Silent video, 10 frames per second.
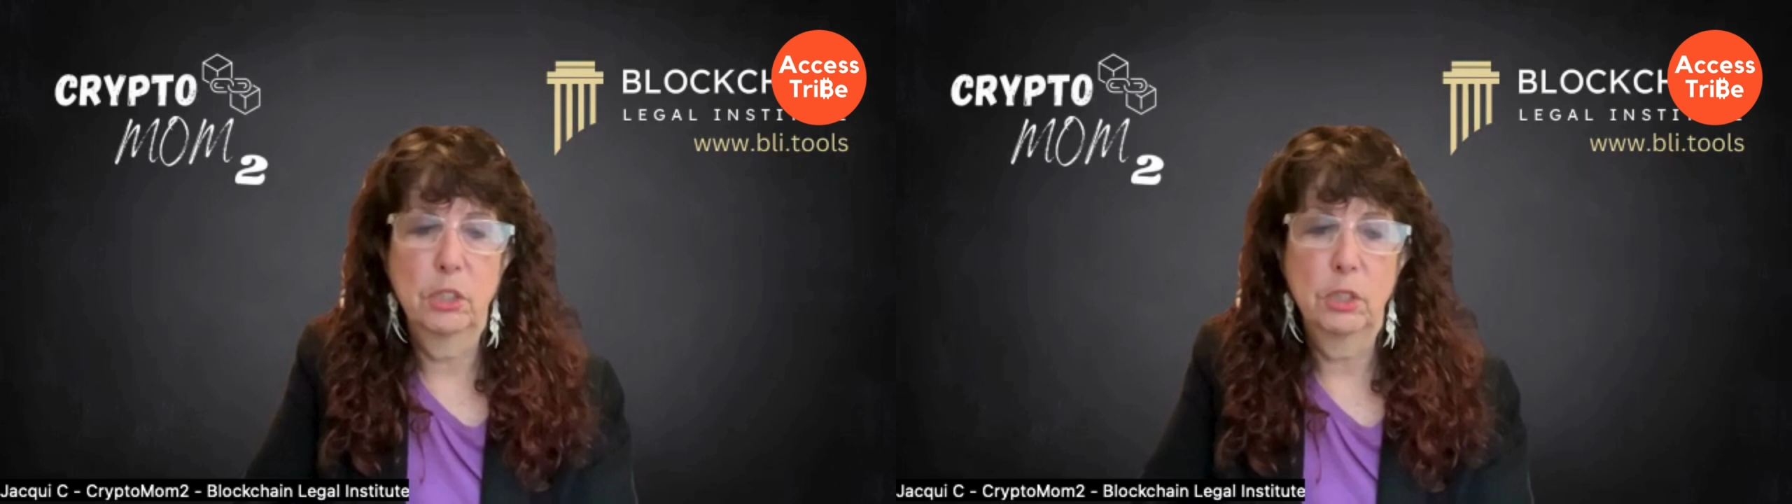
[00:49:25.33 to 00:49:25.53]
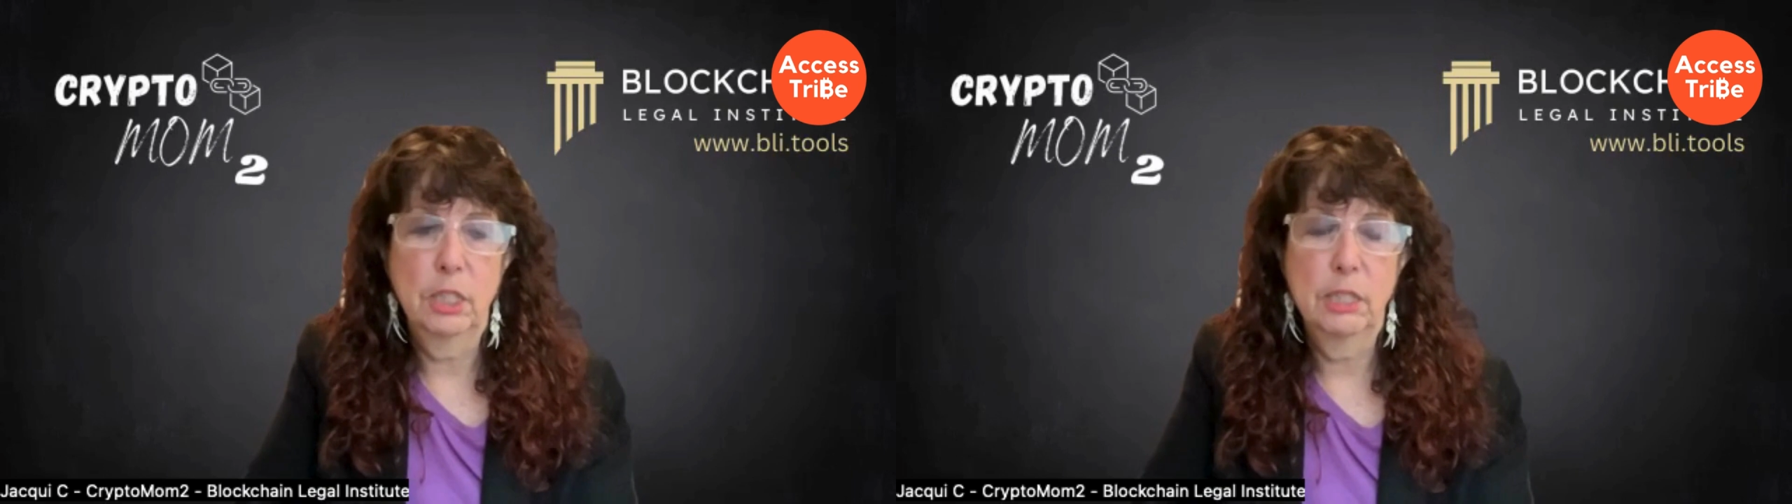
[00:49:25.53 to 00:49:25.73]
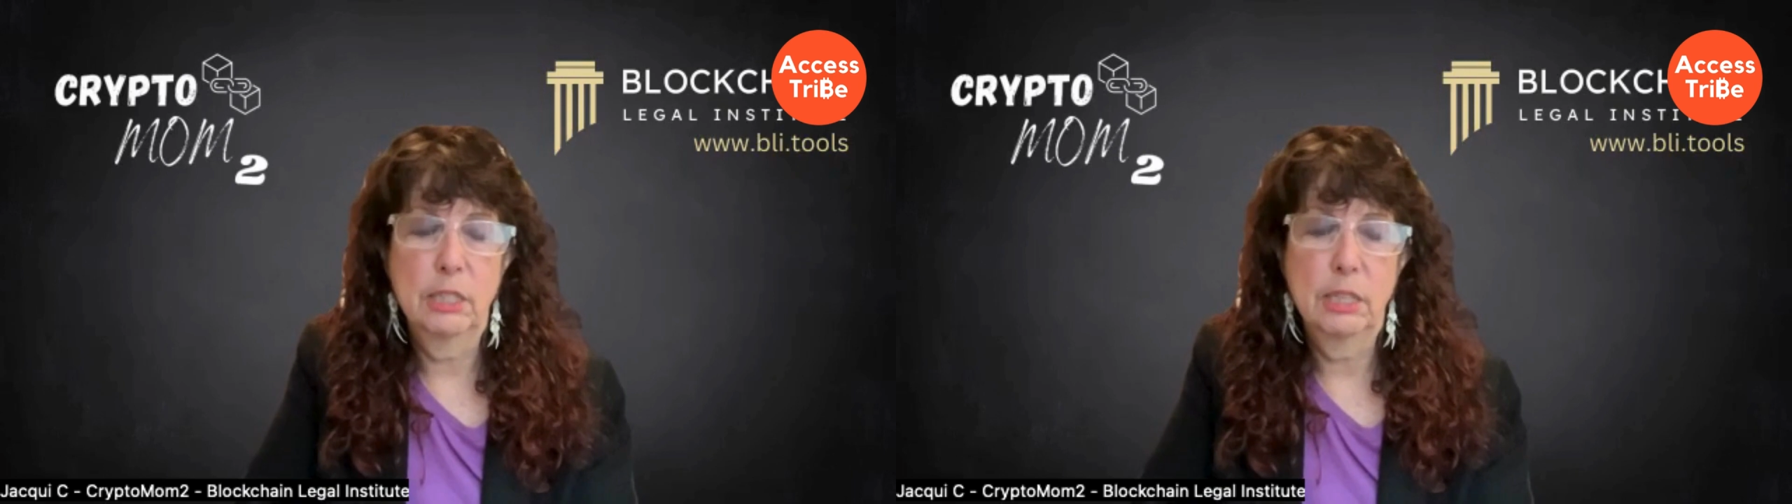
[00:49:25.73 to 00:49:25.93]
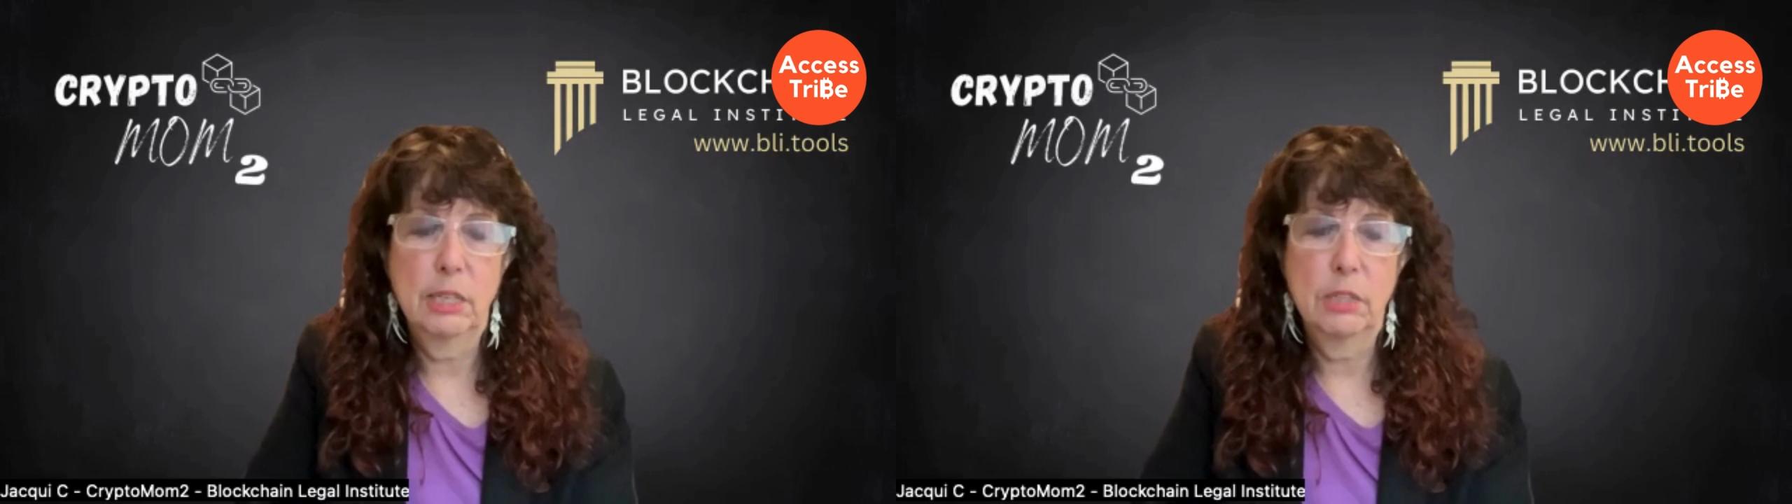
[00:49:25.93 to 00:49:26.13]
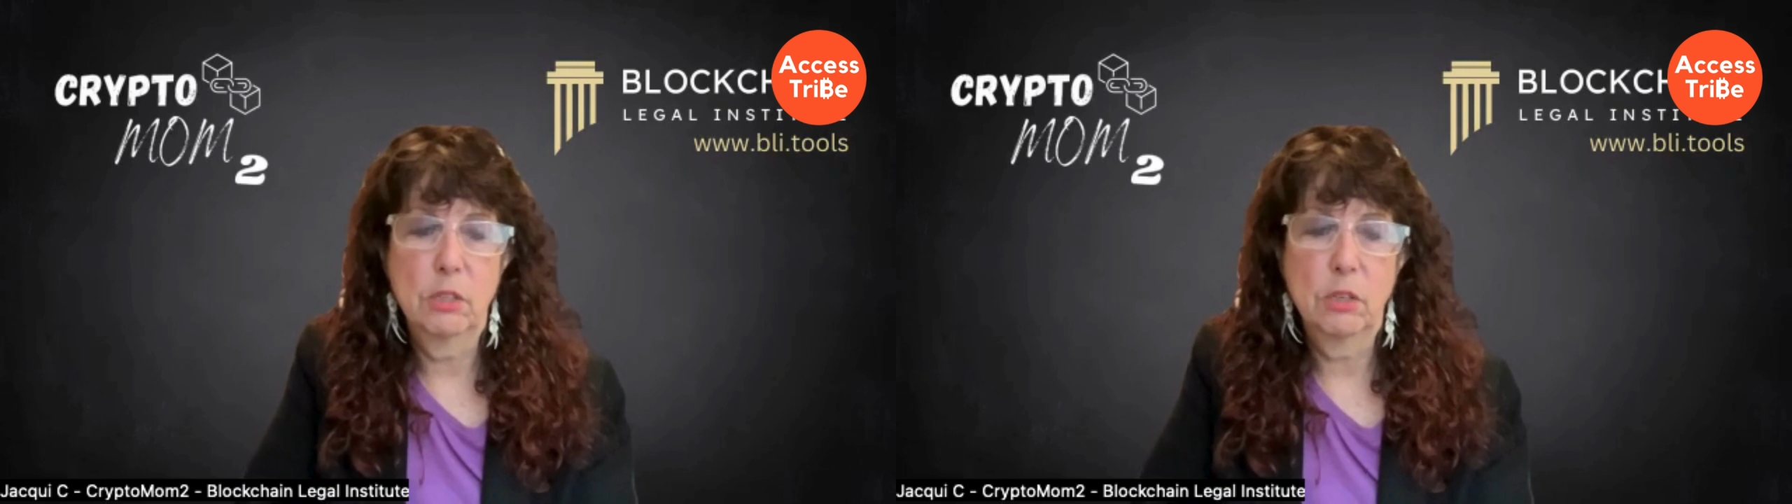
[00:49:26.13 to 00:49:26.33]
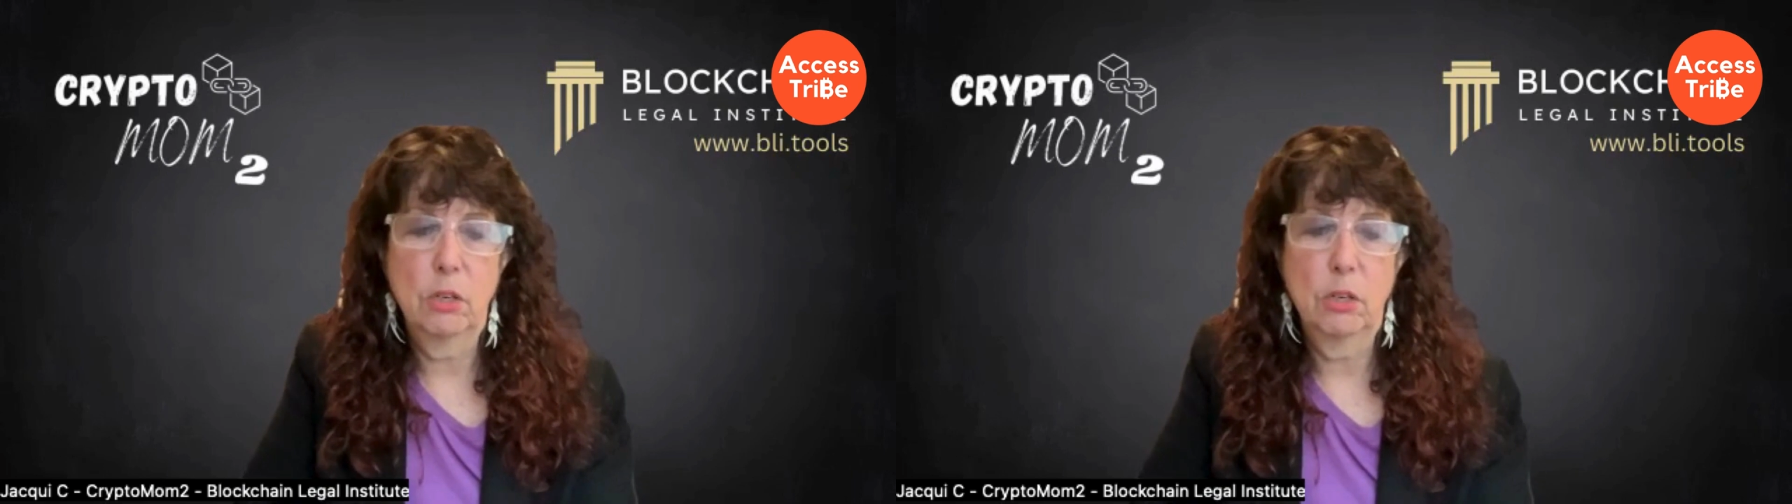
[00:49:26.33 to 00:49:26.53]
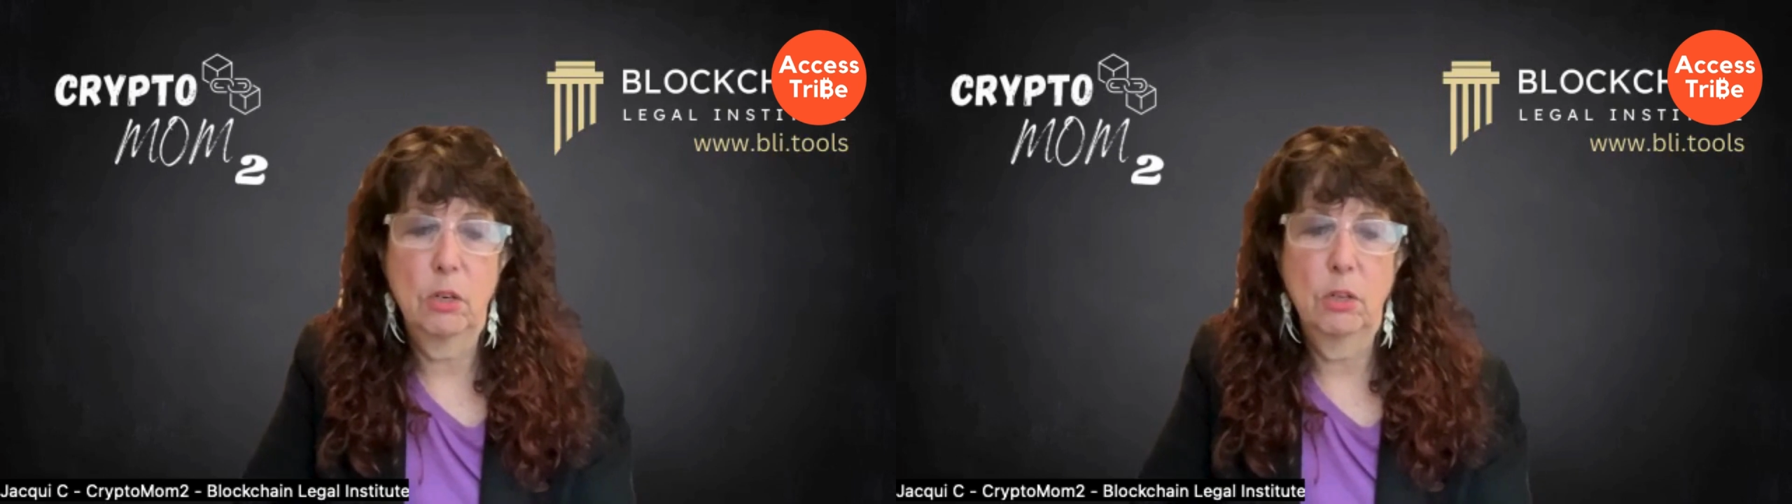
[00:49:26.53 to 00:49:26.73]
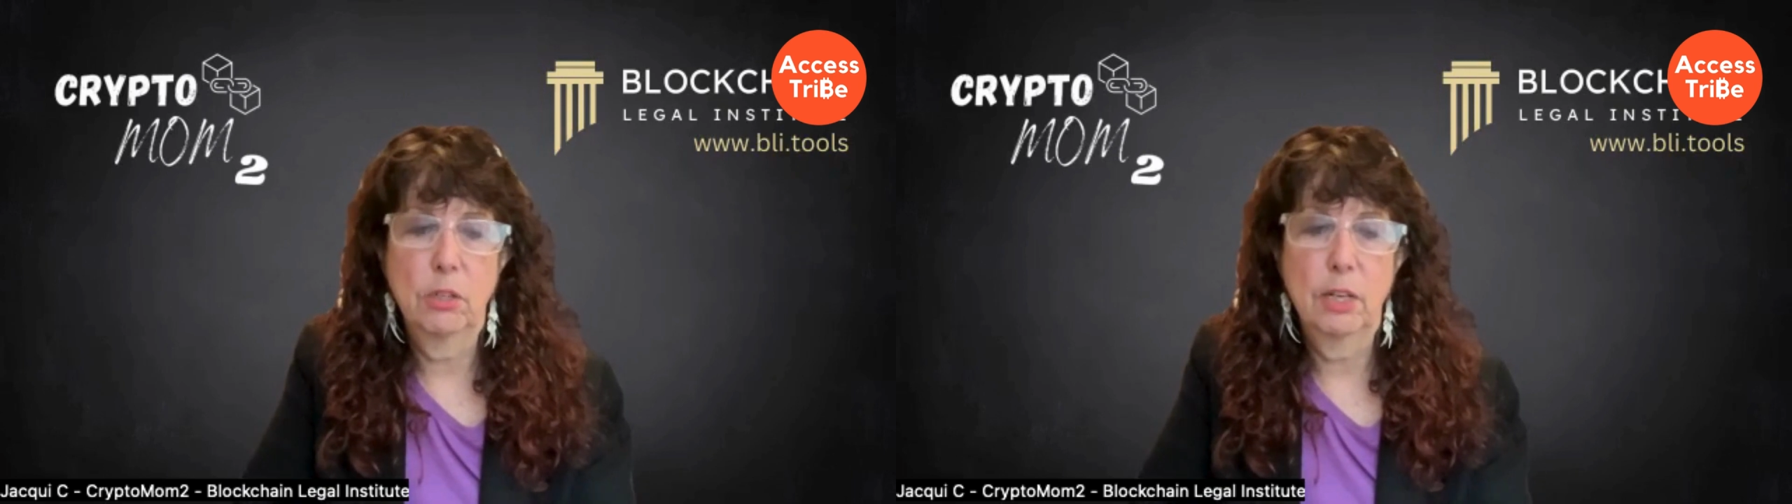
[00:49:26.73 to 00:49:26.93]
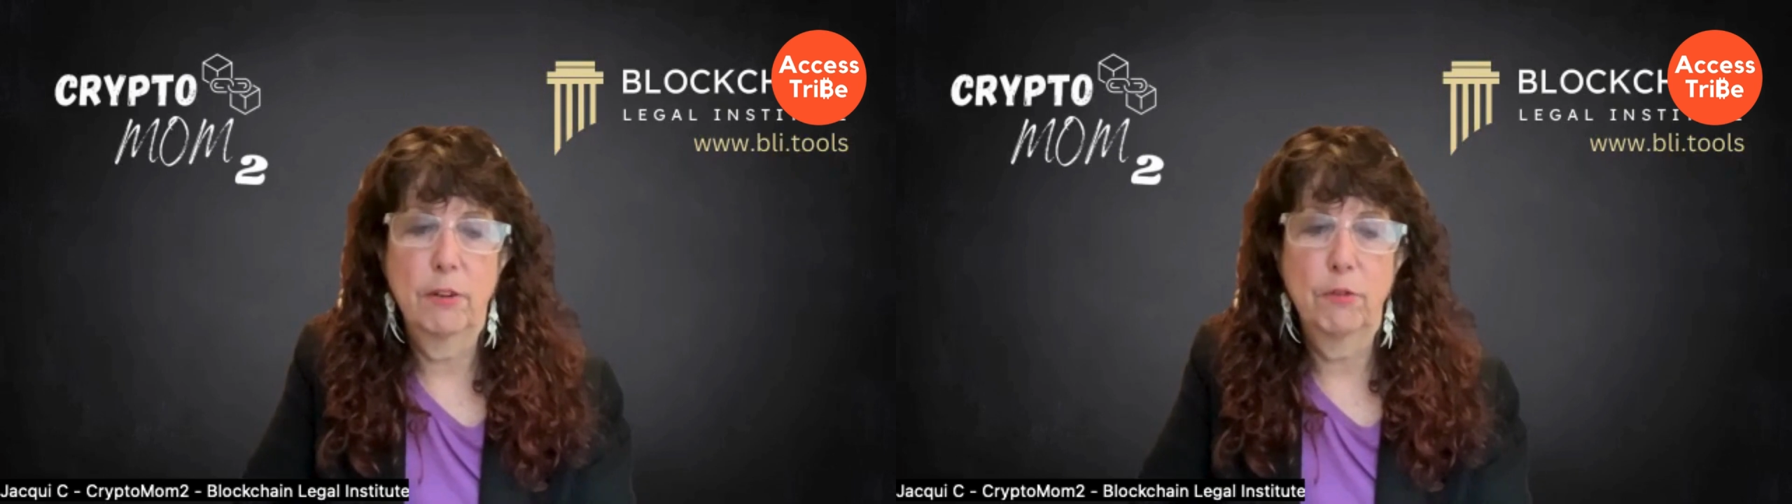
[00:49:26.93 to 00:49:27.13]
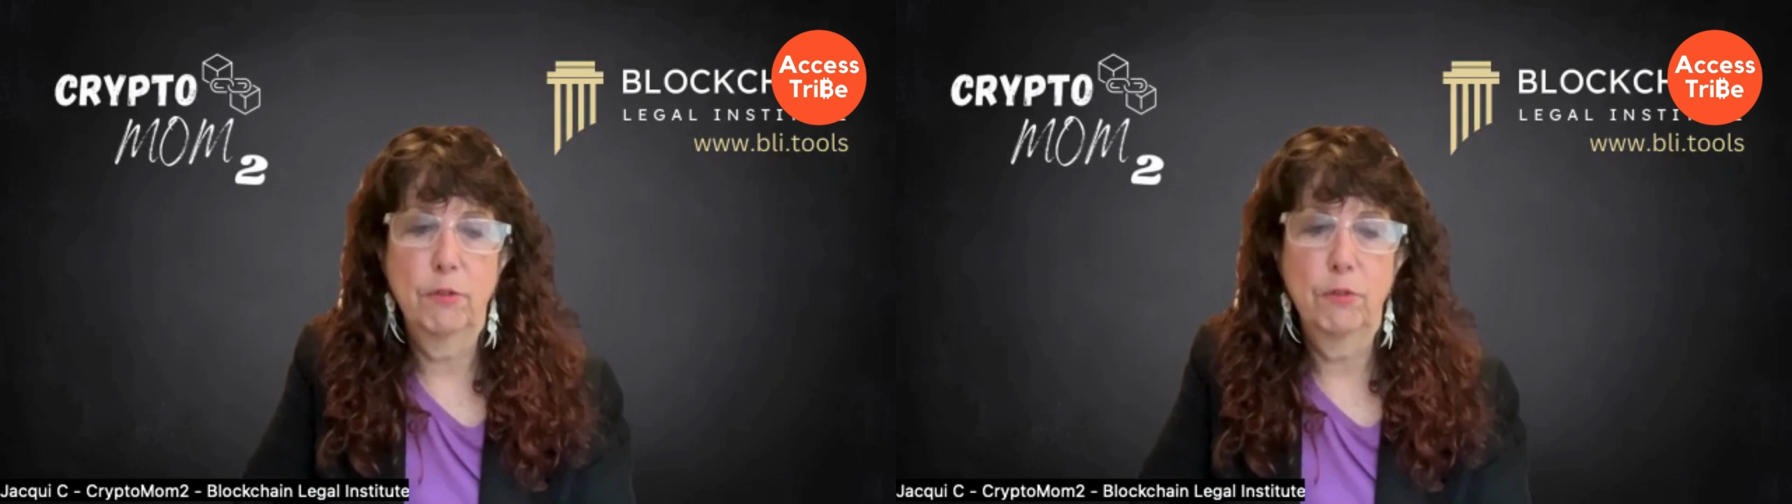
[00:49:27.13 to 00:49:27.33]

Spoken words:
United States are not